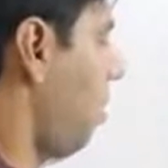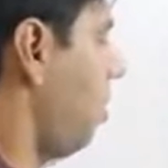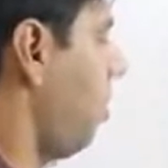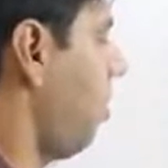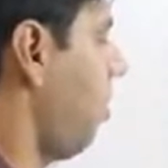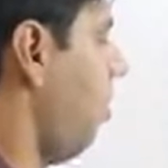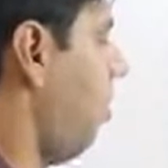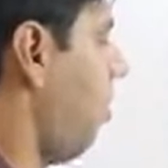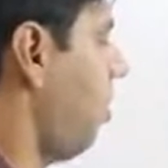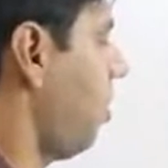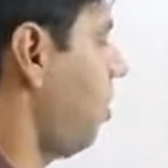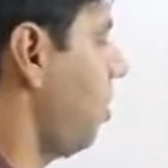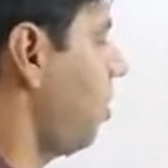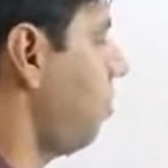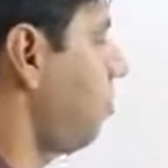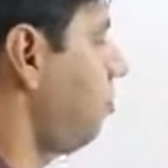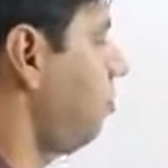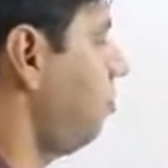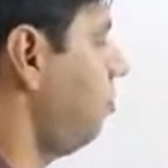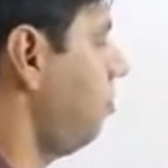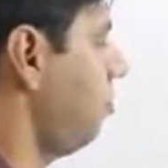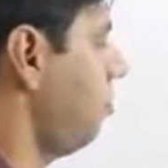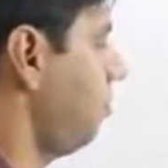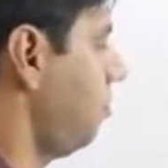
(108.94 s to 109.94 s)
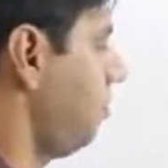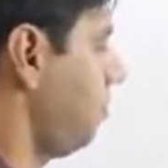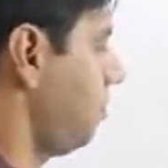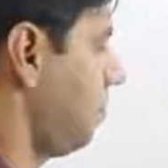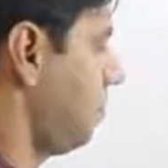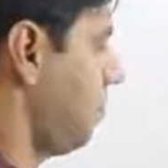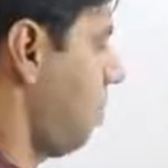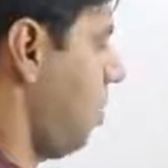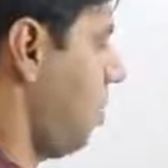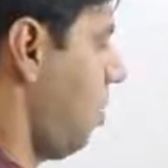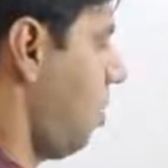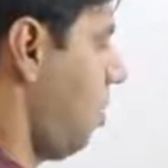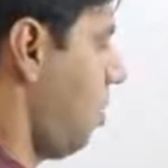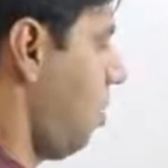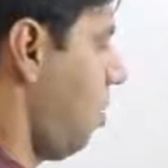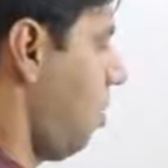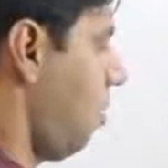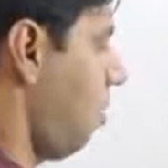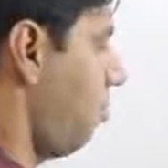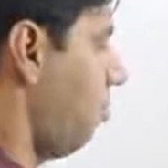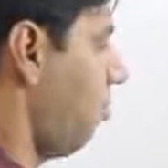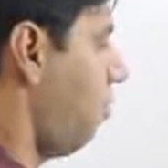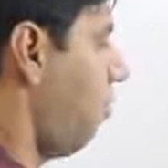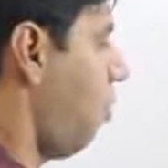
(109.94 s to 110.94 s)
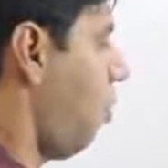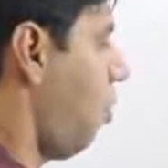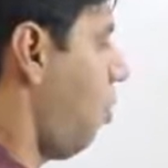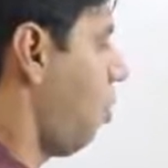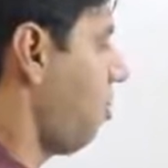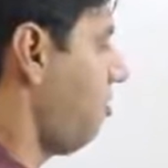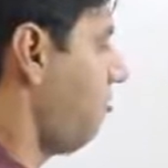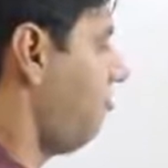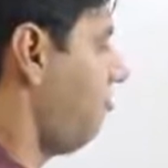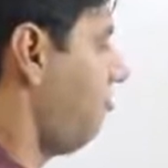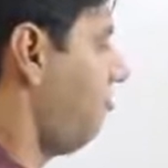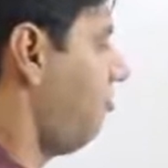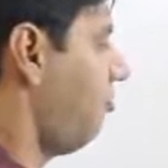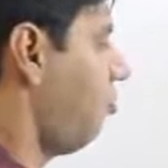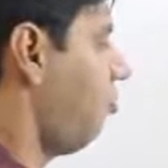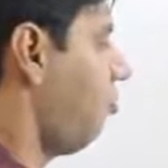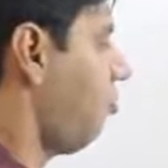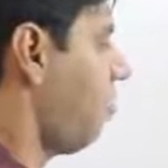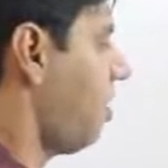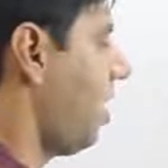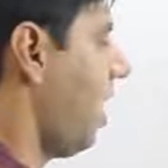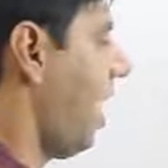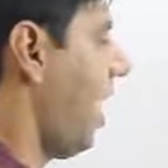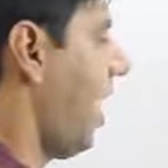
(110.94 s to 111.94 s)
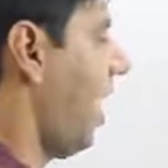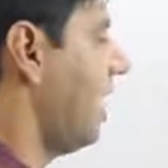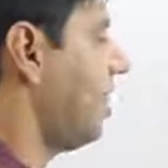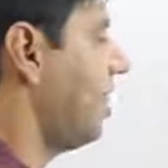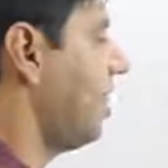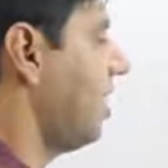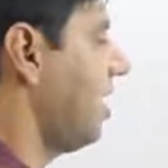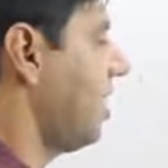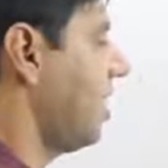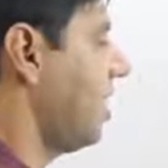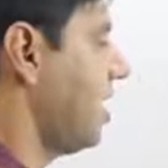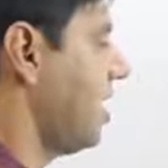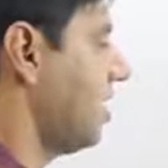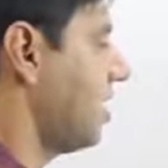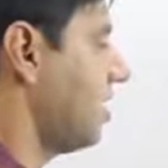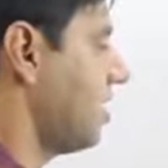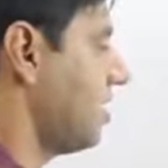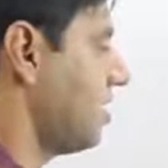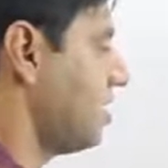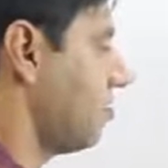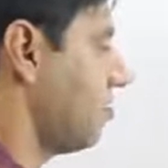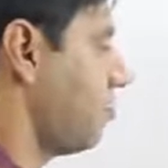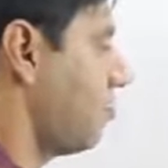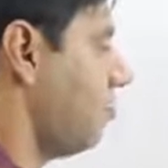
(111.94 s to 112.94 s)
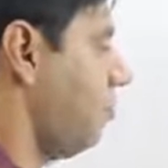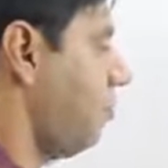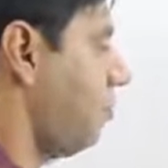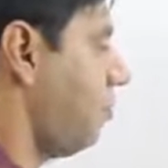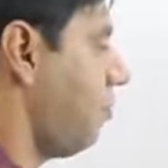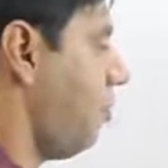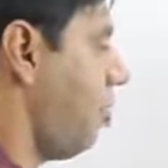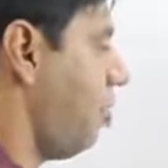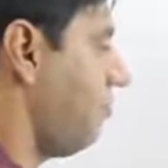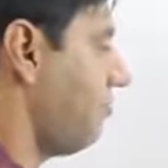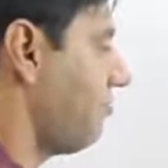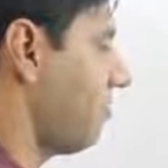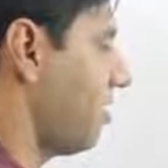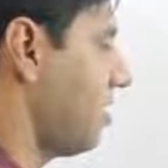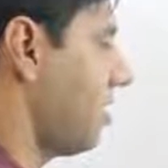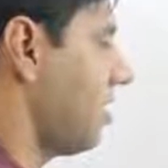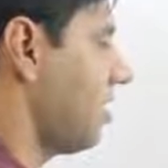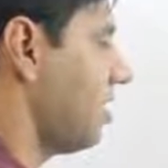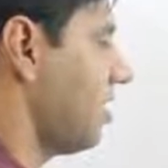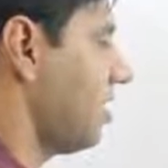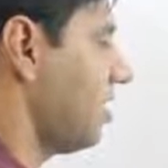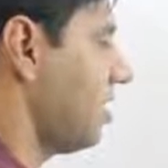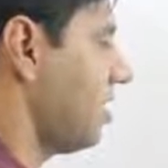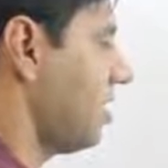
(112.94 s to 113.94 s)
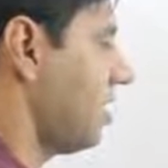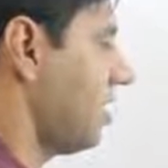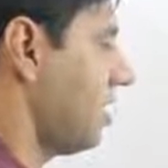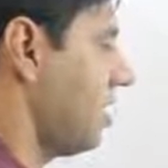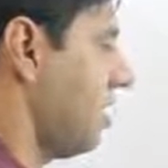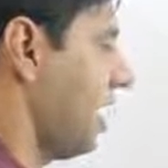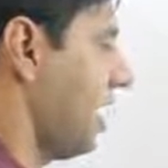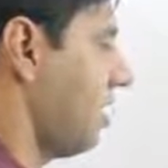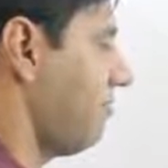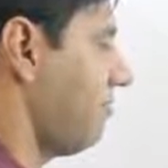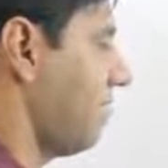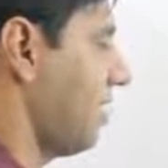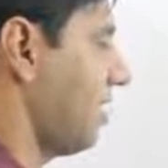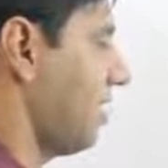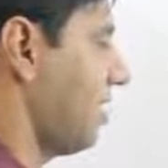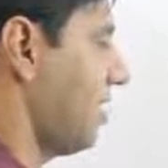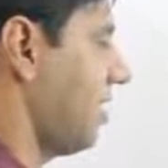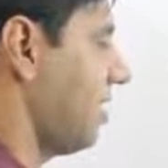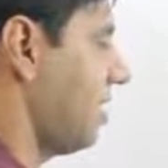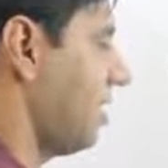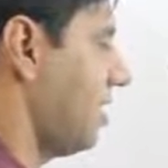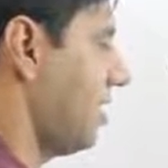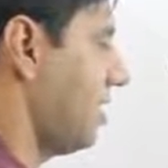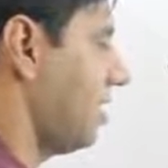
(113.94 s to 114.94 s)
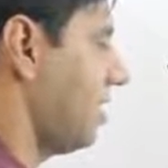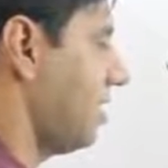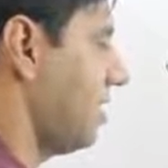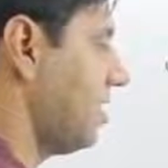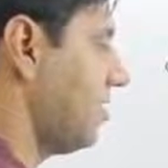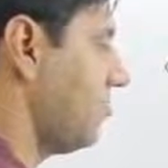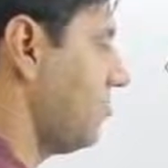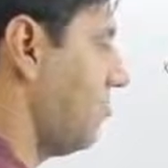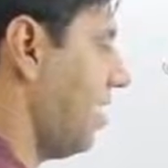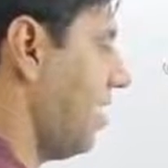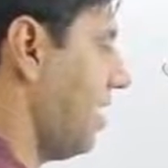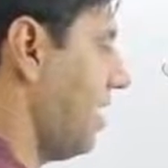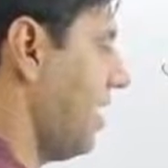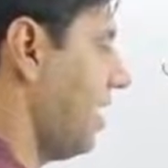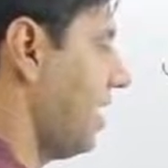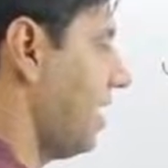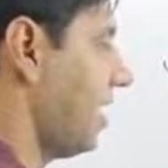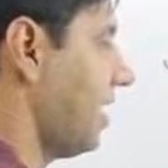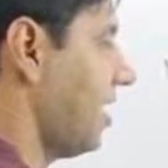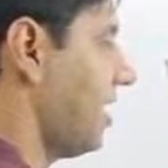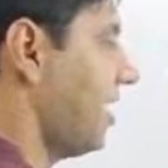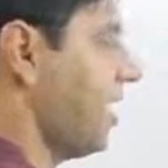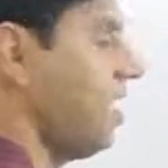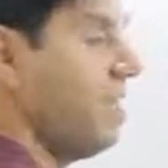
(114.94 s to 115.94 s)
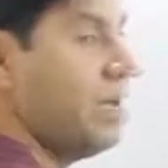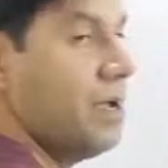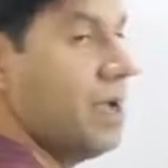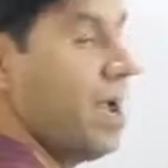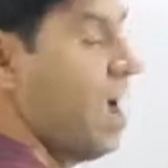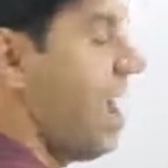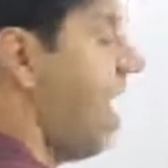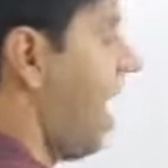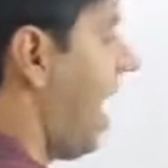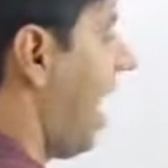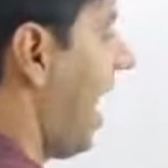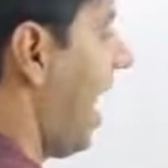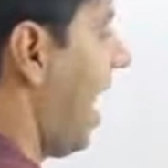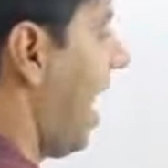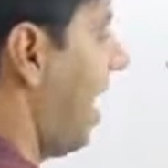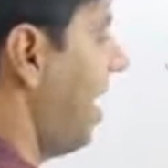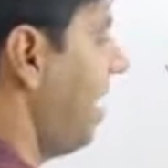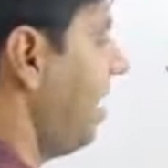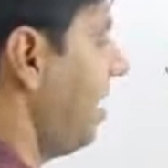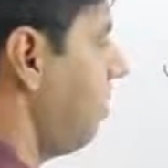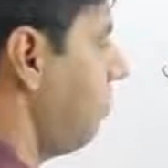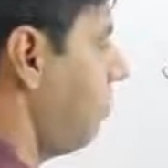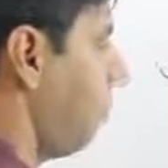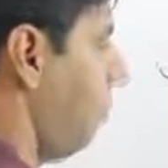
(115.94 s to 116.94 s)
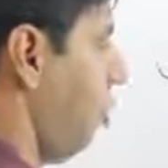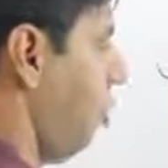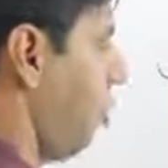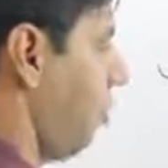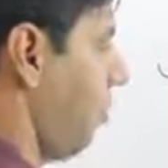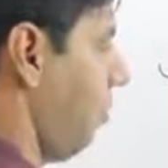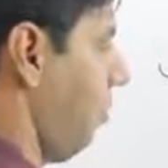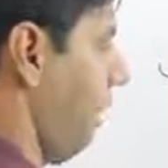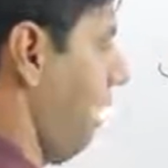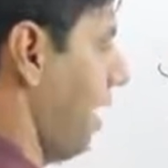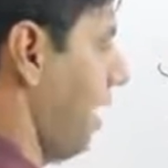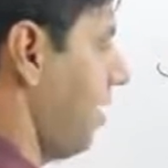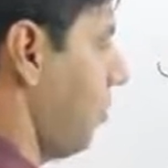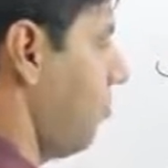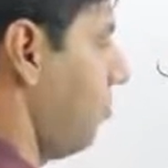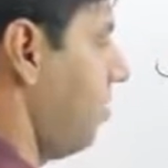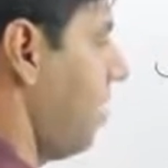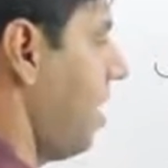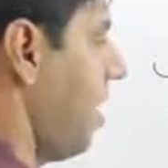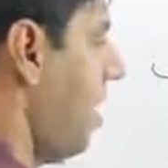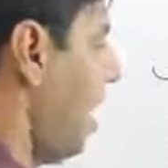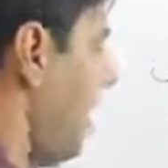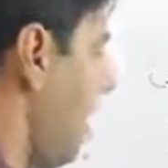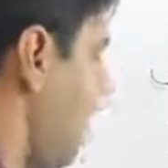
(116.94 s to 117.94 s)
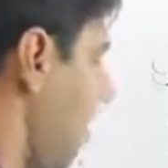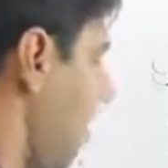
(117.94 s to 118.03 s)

boy 2, boy 4, and then there's this group of girls that we treated as just one entity, and boy 1.